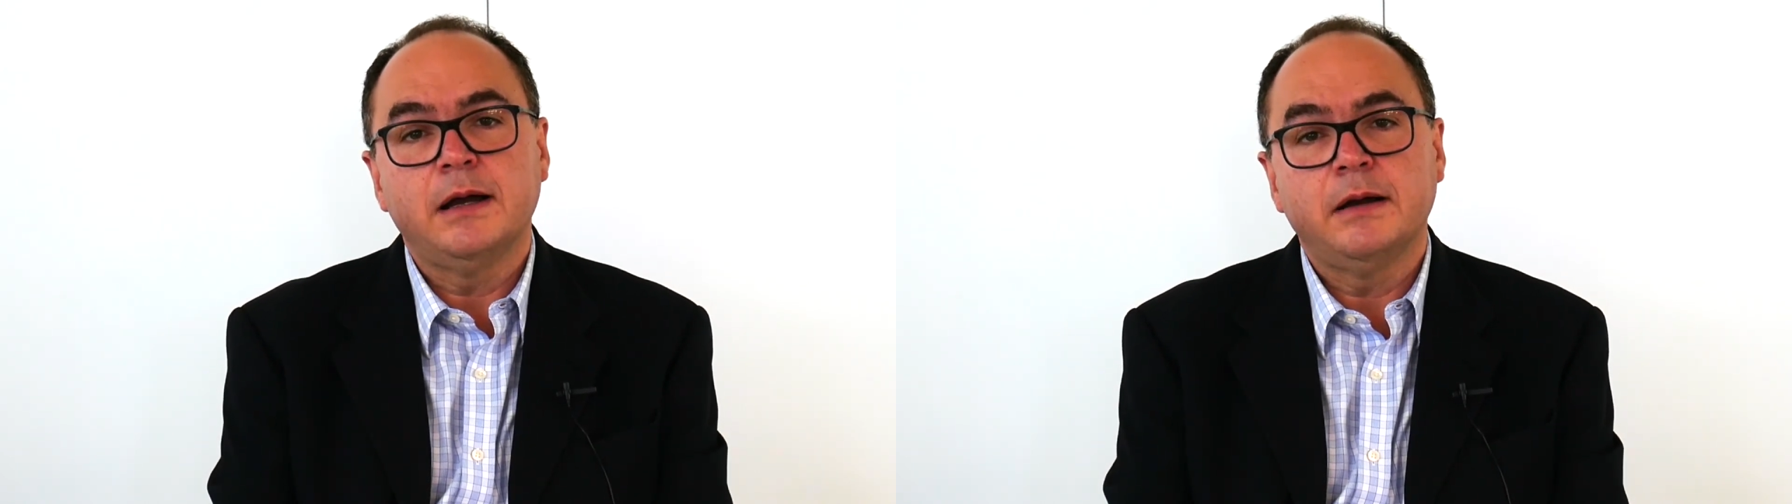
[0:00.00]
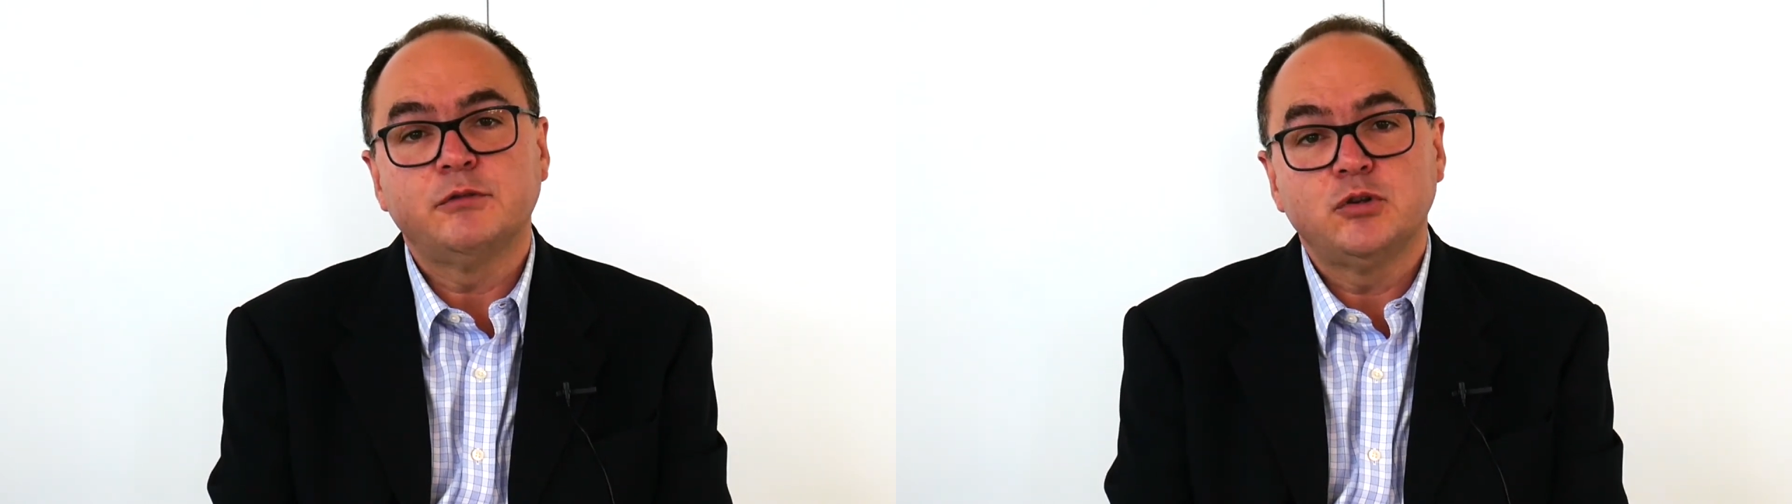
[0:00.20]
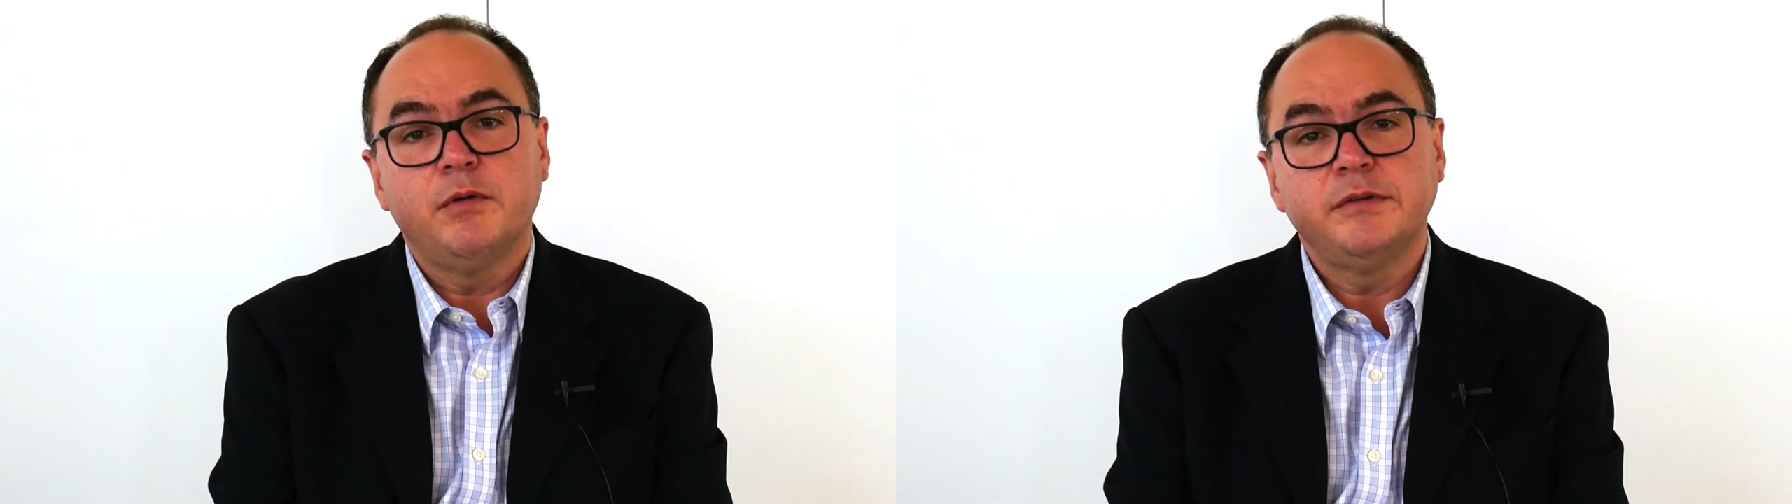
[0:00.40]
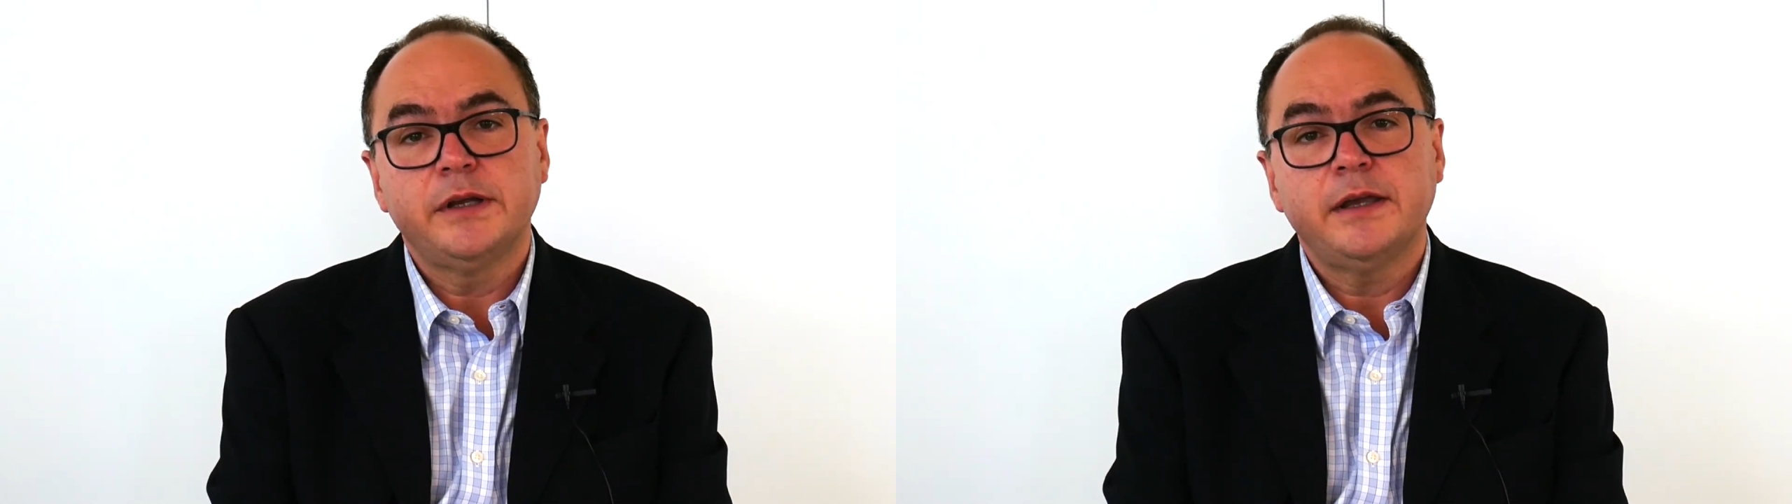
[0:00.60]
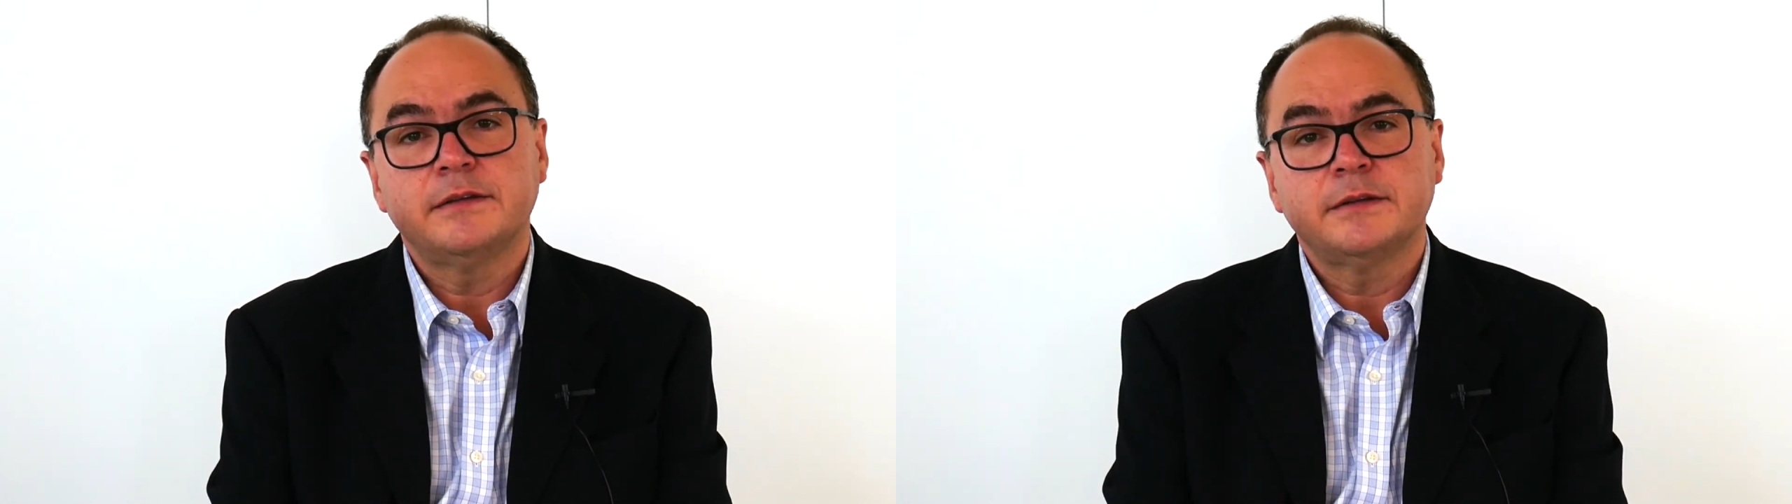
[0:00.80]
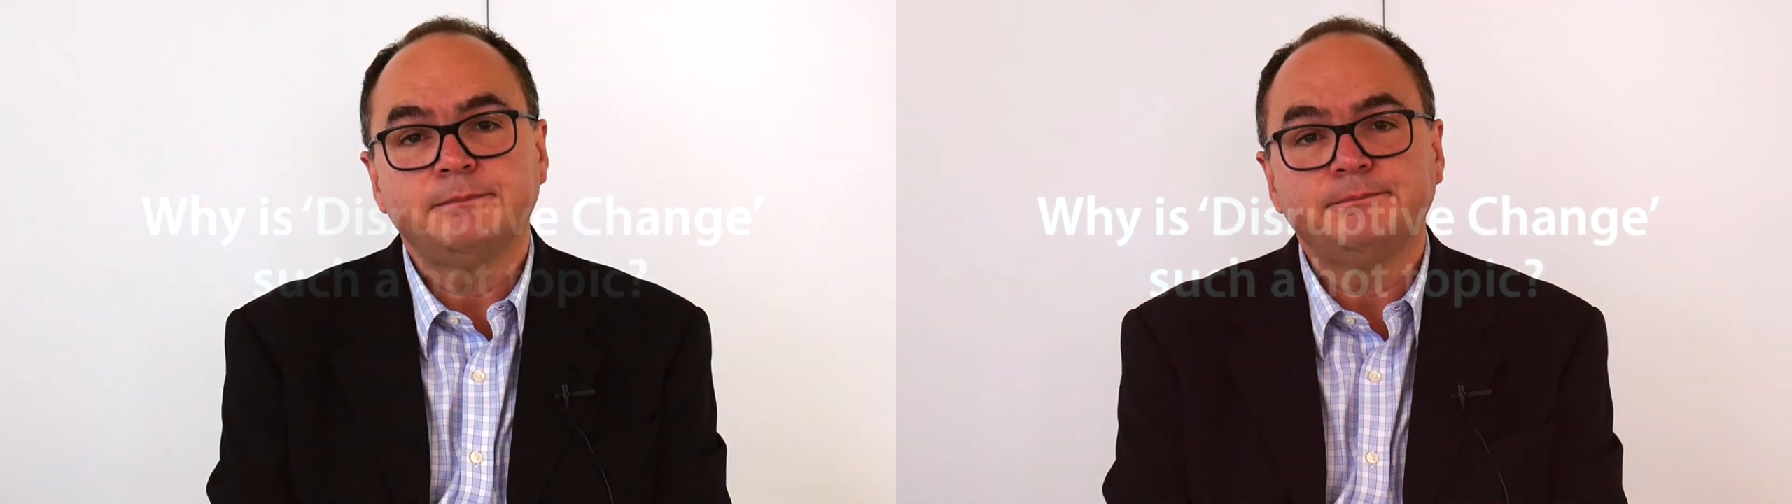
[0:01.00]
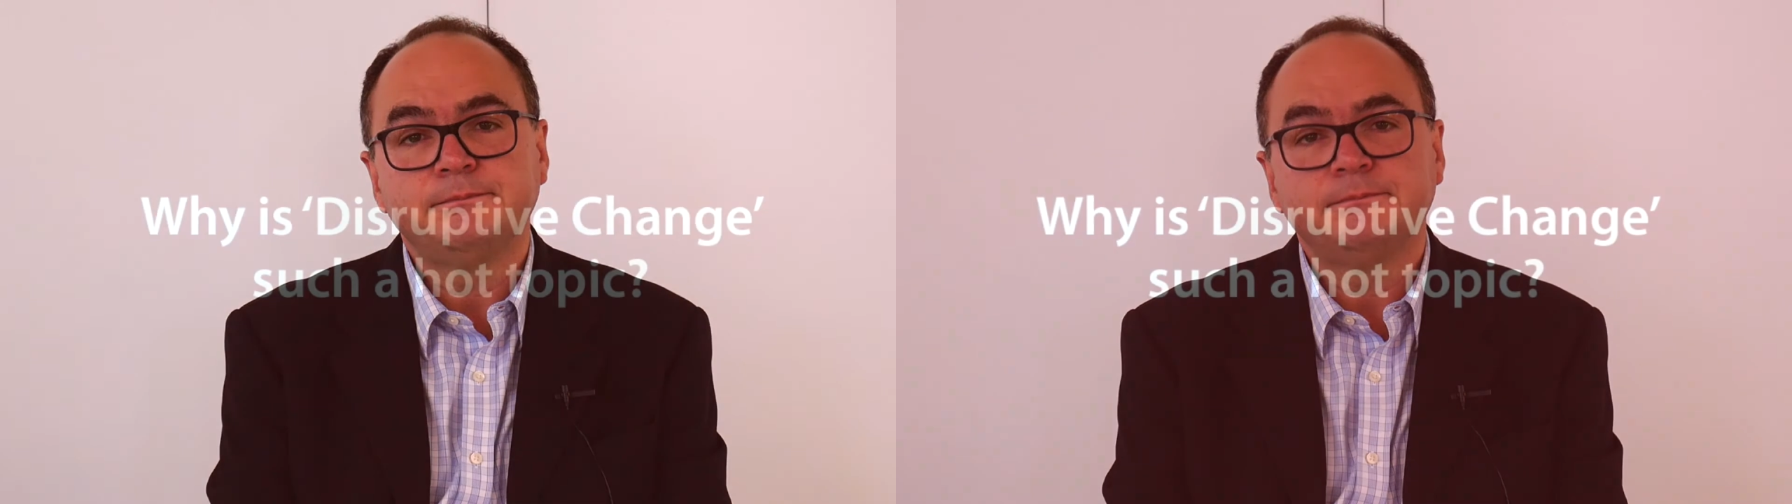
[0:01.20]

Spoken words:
to go with the case.